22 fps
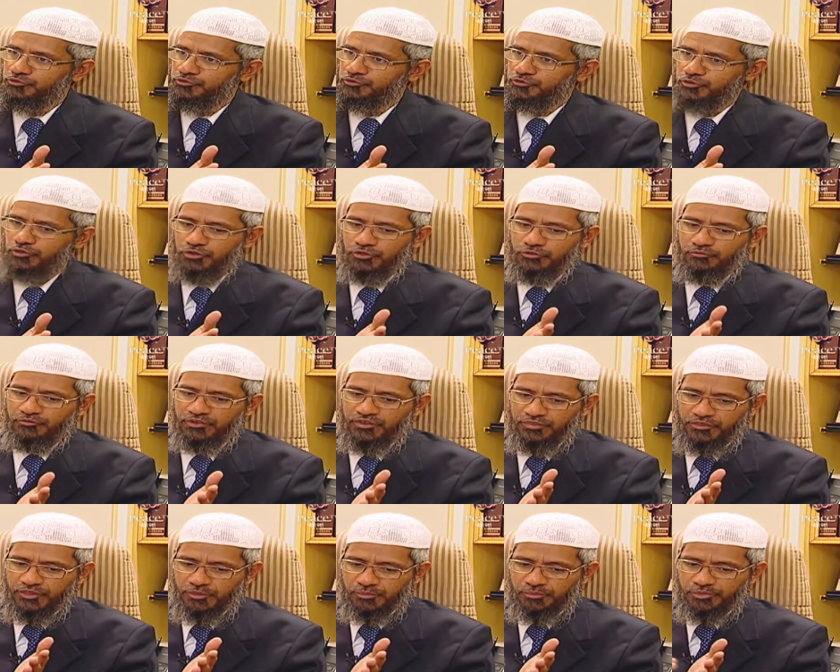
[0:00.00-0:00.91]
So
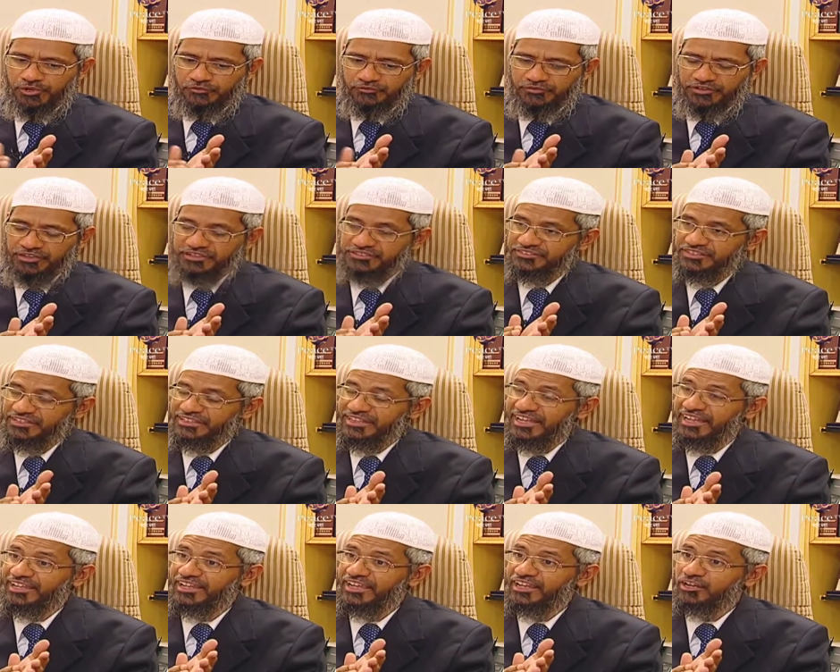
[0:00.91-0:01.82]
when the Prophet
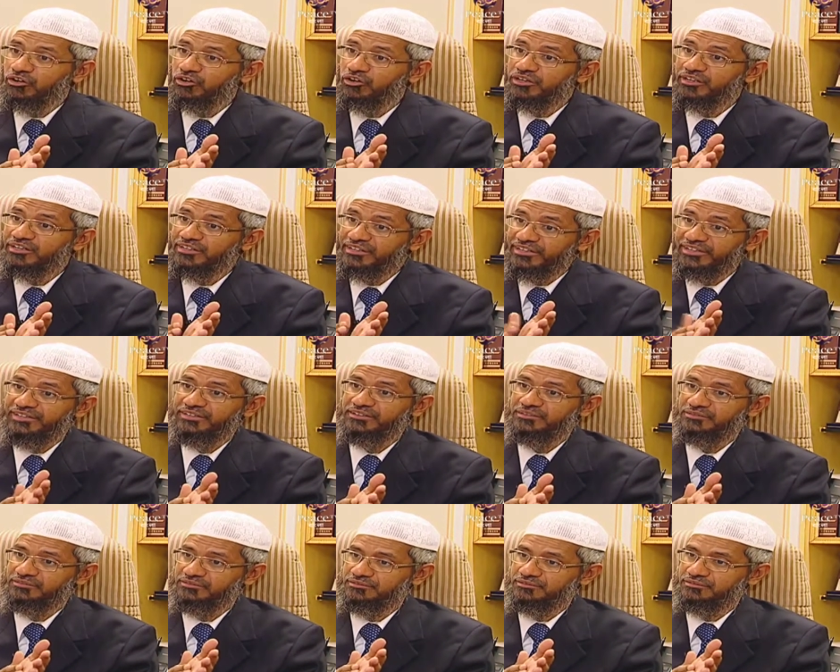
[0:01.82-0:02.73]
said, I cannot
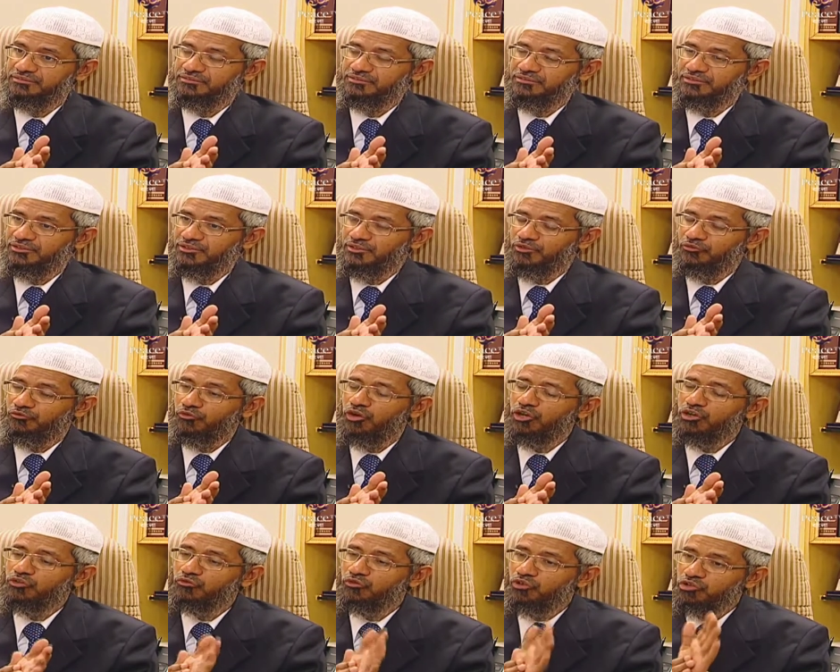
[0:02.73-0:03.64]
read,
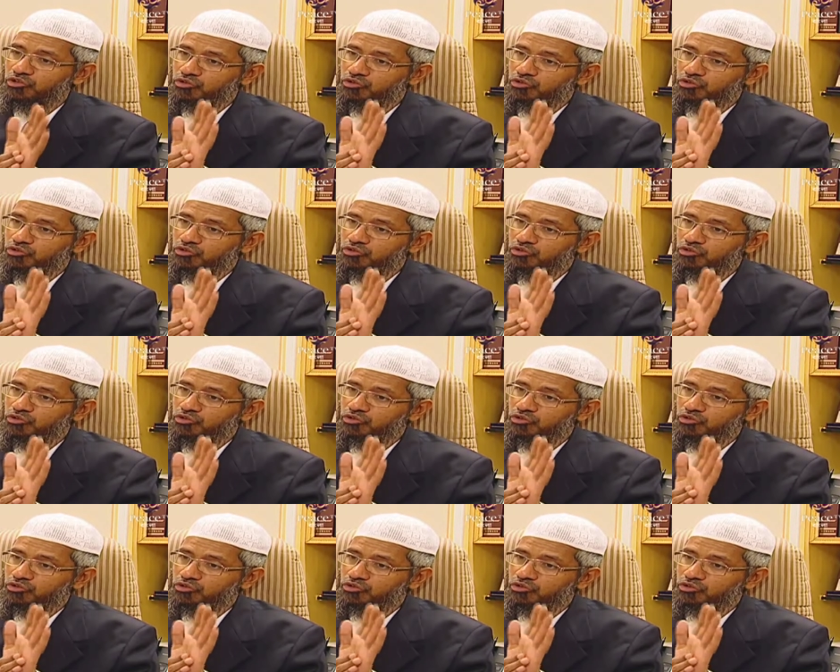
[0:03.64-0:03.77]
what